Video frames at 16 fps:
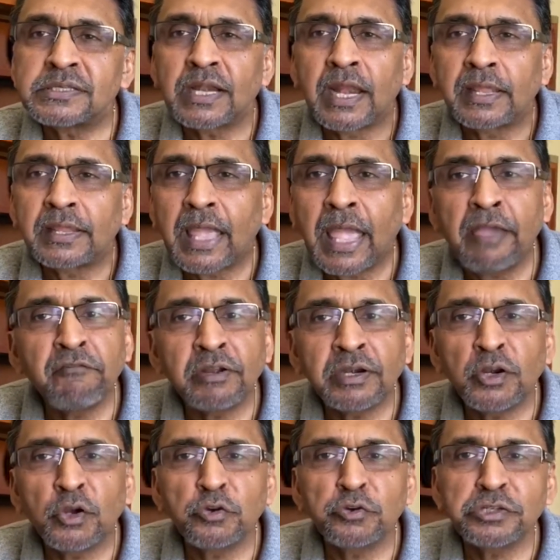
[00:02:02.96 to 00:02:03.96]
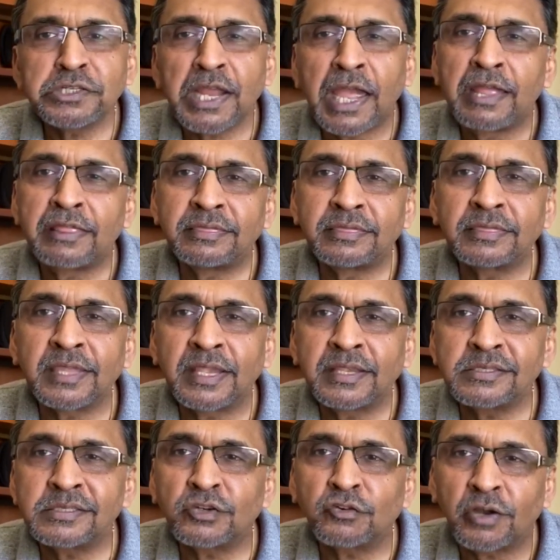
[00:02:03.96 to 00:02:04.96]
like Evernote and
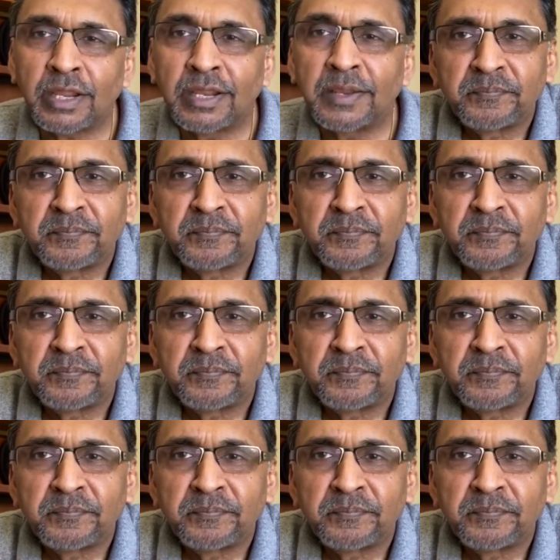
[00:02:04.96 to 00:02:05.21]
Things 3.